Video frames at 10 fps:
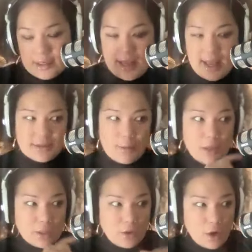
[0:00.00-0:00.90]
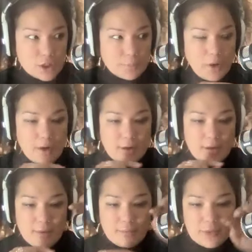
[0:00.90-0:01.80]
It has a, a larger part, a
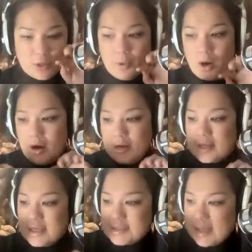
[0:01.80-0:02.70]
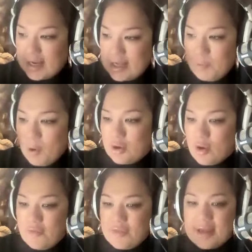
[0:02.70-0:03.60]
middle part, a tiny part, and
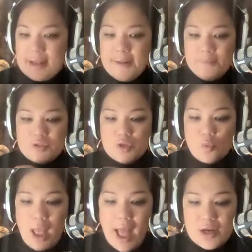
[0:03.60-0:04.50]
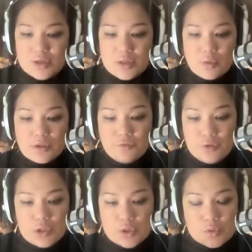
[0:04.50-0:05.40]
all of that. So actually, what the
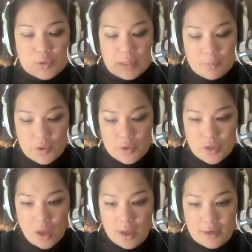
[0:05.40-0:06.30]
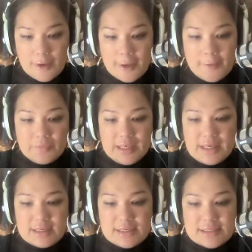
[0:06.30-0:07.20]
future is really built on
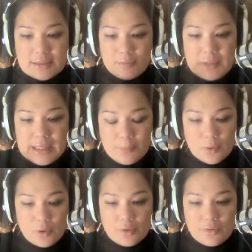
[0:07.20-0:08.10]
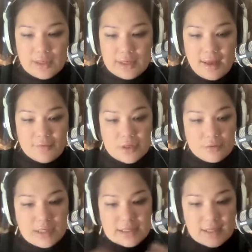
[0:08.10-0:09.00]
is people that have a
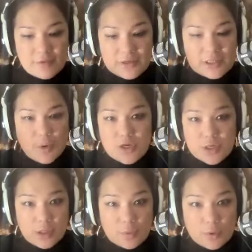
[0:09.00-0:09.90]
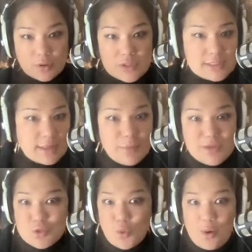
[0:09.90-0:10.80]
unique self expression in the world, just like my
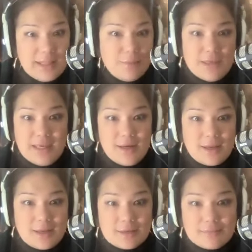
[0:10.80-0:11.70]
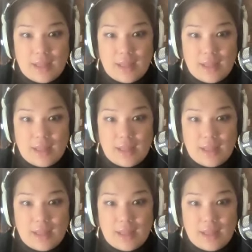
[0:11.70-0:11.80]
story in the beginning.